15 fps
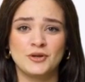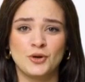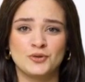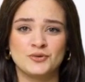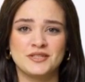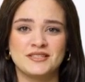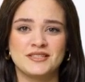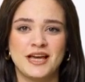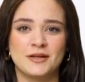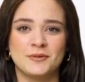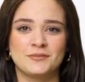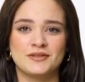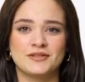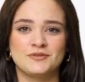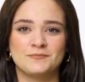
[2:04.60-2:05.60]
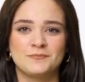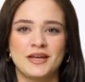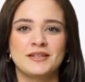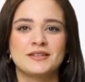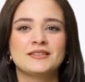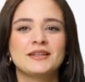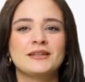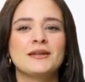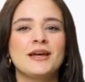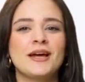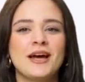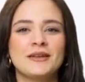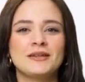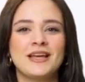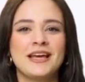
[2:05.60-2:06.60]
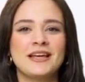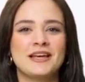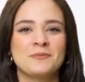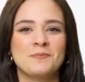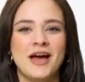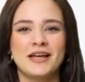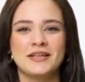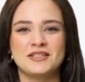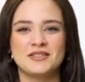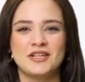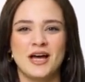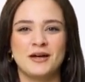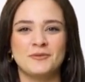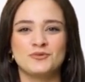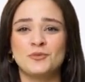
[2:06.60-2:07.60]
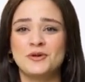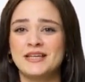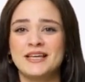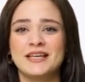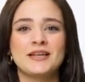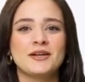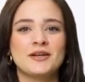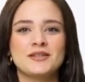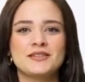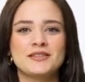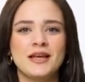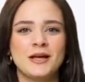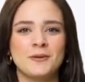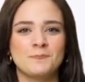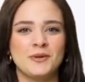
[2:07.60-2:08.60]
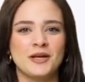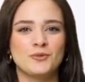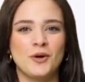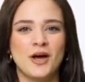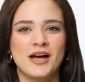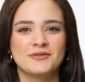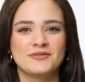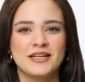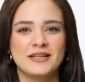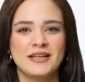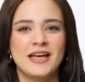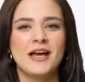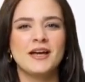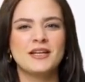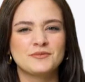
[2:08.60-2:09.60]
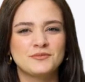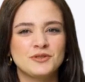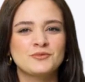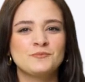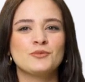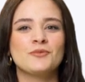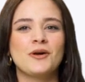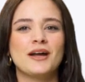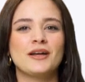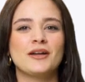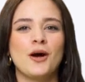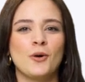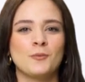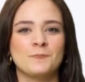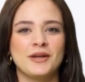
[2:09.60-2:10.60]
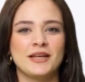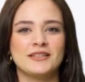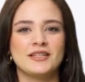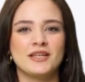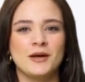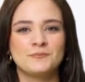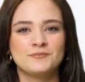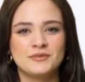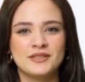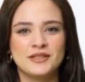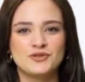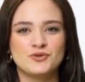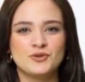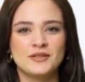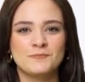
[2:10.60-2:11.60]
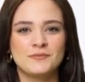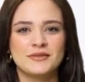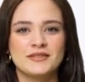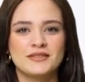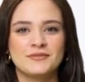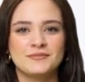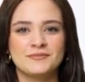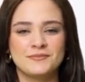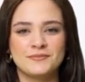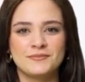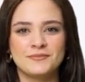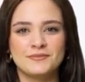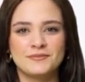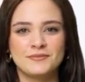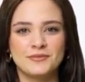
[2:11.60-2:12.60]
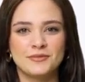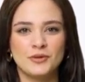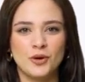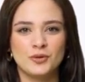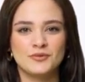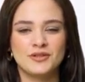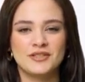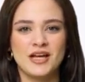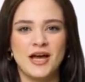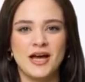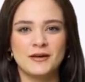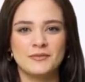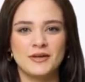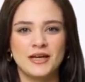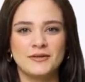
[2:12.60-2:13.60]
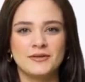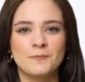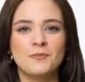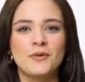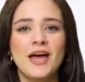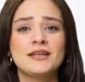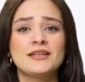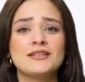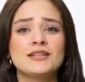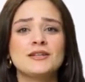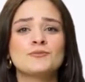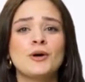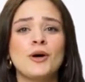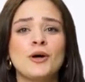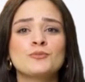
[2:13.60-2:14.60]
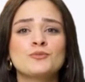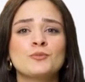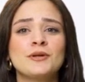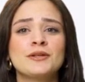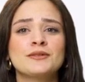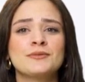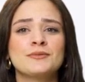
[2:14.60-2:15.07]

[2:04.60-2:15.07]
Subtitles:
oldest elements of medicine, dating back to times when healers, midwives, and caregivers provided home-based comfort and treatments. Over time, the practice evolved with